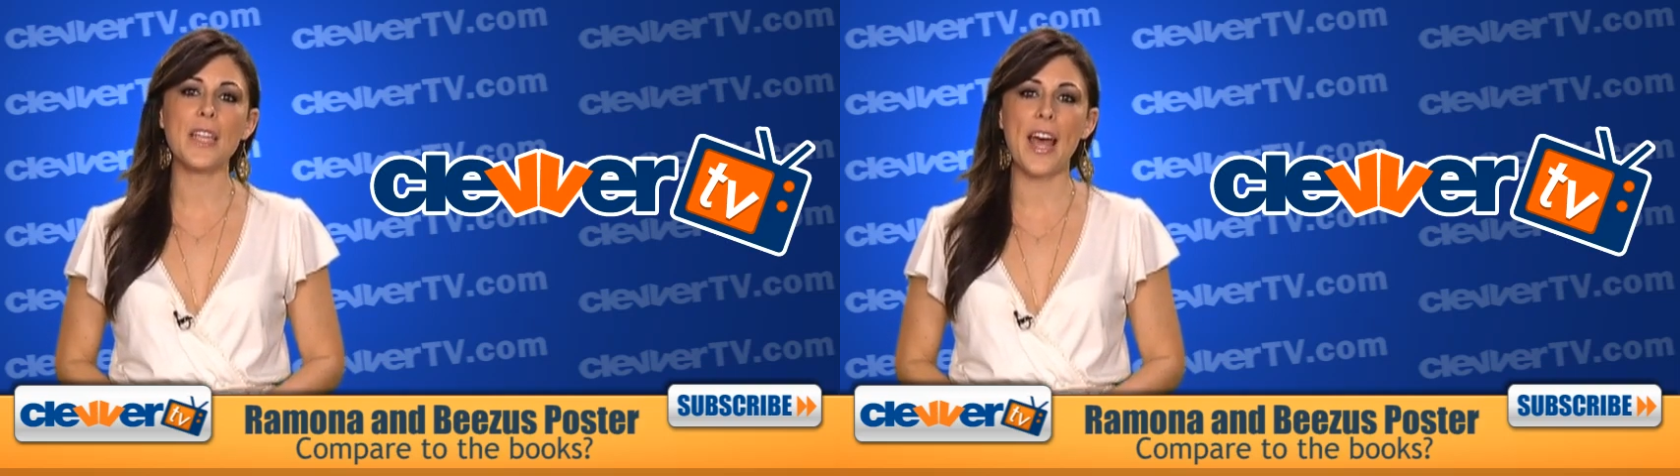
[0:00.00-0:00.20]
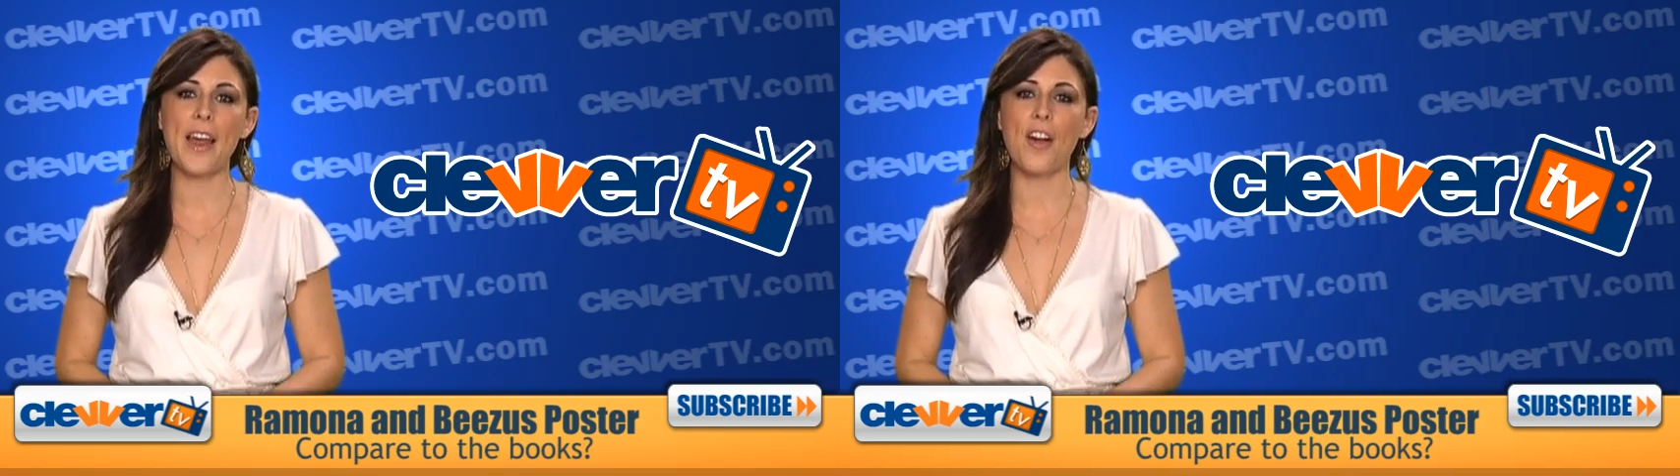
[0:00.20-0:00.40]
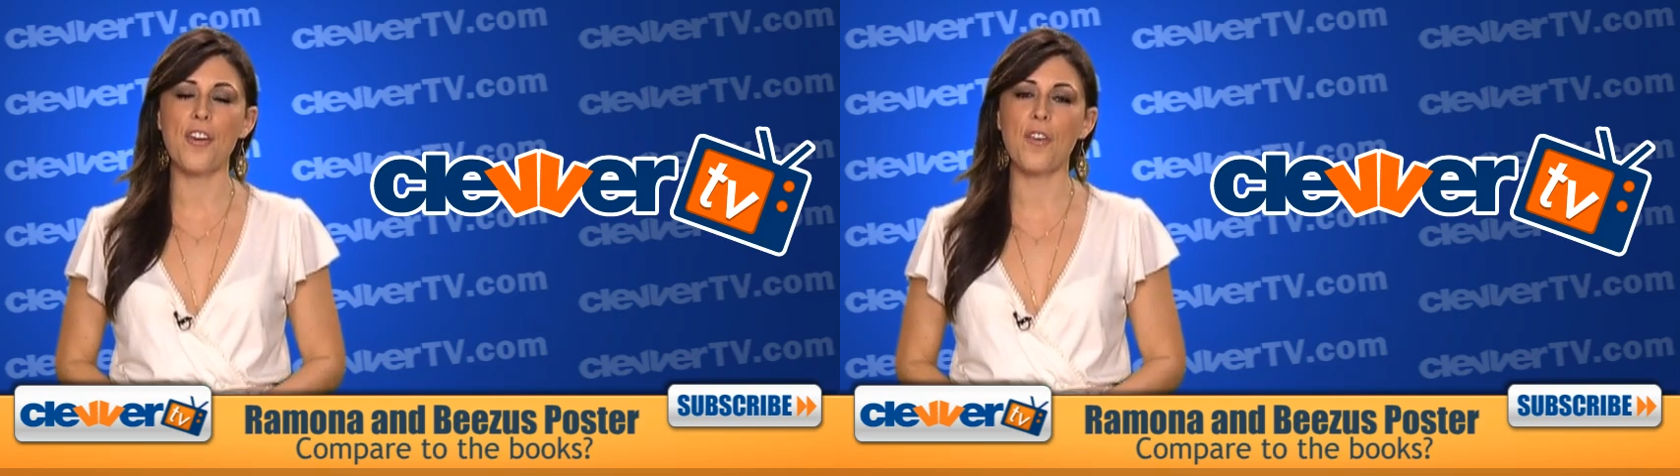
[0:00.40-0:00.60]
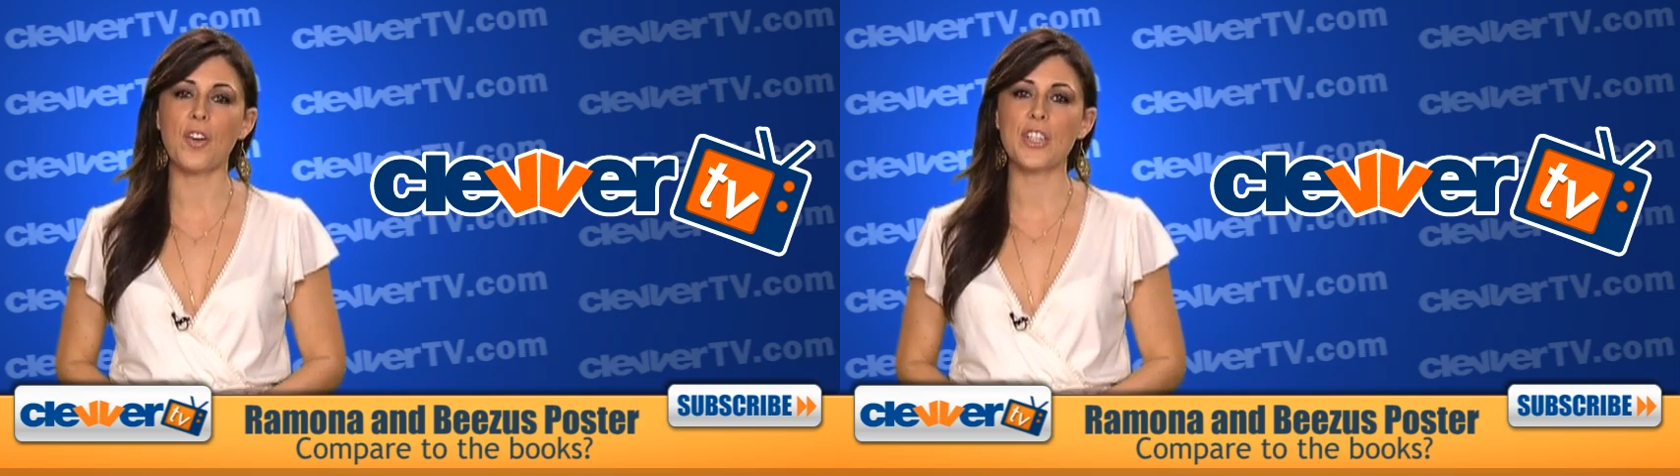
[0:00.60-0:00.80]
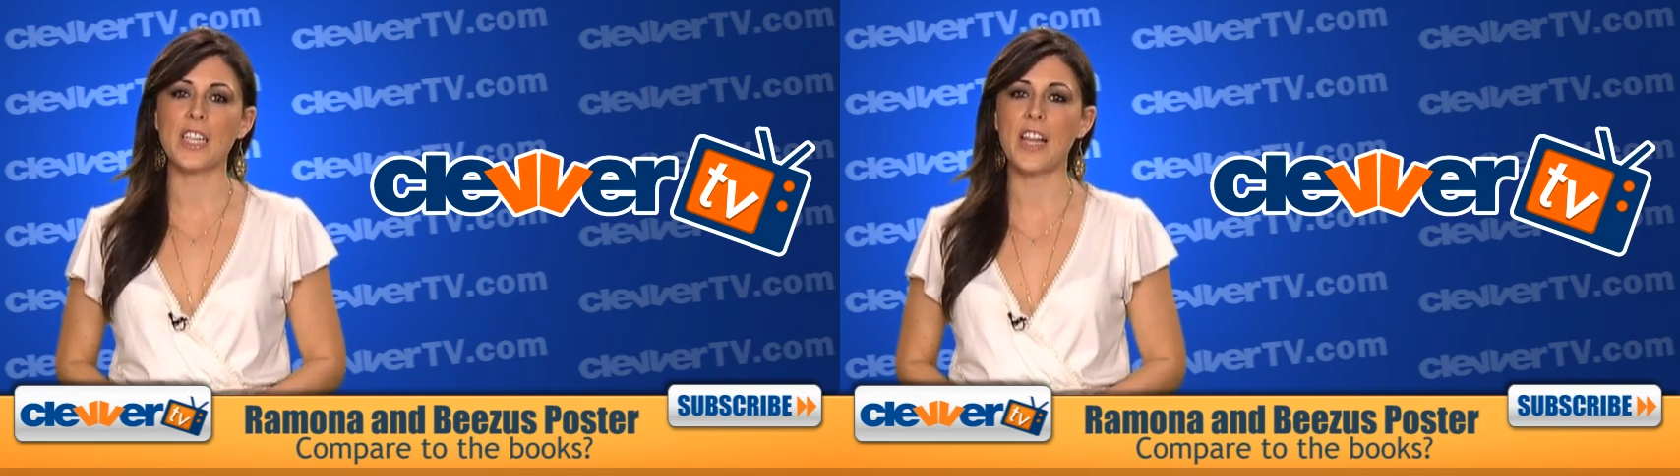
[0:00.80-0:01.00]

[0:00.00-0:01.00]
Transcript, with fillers: head on over to